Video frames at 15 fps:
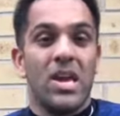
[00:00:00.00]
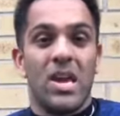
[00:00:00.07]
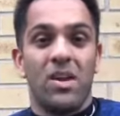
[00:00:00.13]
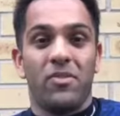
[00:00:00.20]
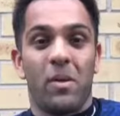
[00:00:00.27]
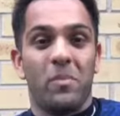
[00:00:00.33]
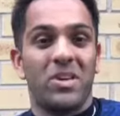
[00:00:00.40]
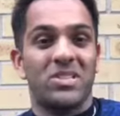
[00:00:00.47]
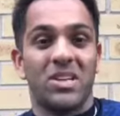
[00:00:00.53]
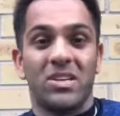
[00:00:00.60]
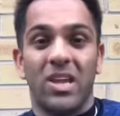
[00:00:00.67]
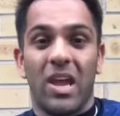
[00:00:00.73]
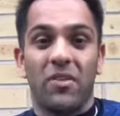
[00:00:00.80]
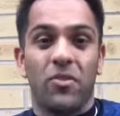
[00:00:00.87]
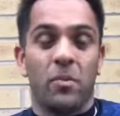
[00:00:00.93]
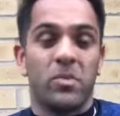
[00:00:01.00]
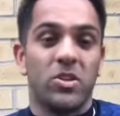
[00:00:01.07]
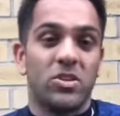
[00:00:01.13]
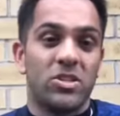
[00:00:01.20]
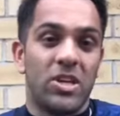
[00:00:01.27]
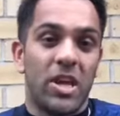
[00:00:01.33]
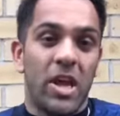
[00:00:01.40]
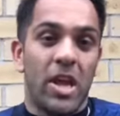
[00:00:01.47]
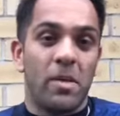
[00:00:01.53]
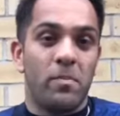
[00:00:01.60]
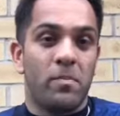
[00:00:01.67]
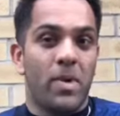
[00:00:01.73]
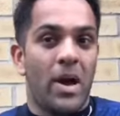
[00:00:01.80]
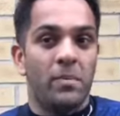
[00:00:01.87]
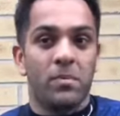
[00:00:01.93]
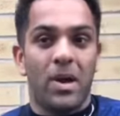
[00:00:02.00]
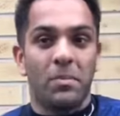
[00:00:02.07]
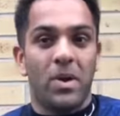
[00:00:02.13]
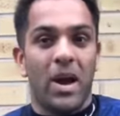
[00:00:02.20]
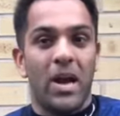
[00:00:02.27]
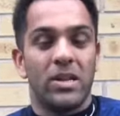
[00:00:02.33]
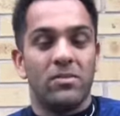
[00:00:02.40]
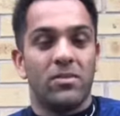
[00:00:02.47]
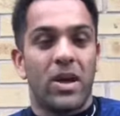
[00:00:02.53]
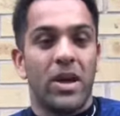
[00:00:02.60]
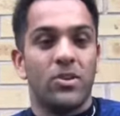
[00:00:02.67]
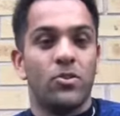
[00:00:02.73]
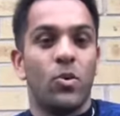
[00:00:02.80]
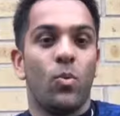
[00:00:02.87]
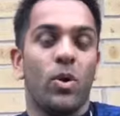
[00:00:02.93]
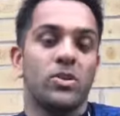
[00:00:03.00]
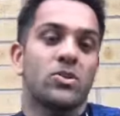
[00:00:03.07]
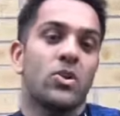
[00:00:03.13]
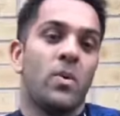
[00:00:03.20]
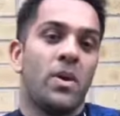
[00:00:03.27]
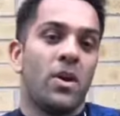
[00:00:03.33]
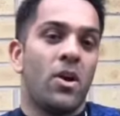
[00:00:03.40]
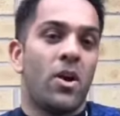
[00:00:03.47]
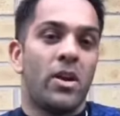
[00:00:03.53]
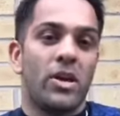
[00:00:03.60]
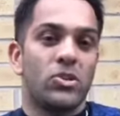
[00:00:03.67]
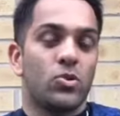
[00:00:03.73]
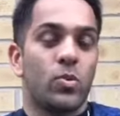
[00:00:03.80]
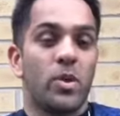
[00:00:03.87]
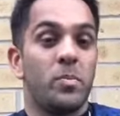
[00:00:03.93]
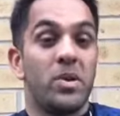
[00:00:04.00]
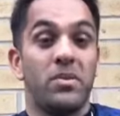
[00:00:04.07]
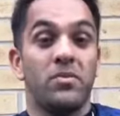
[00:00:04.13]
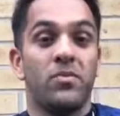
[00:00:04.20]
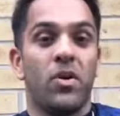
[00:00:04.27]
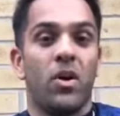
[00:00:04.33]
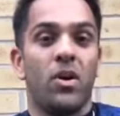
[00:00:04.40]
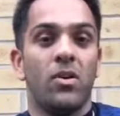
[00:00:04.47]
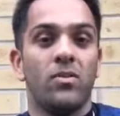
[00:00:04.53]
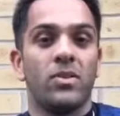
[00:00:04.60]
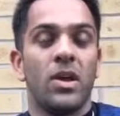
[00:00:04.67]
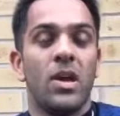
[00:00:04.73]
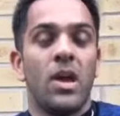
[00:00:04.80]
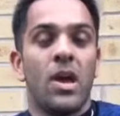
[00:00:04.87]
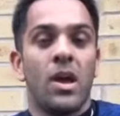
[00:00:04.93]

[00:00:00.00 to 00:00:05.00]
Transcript: If I miss a day from the gym, I'm kind of like, you know, what's going on? I just want to be involved.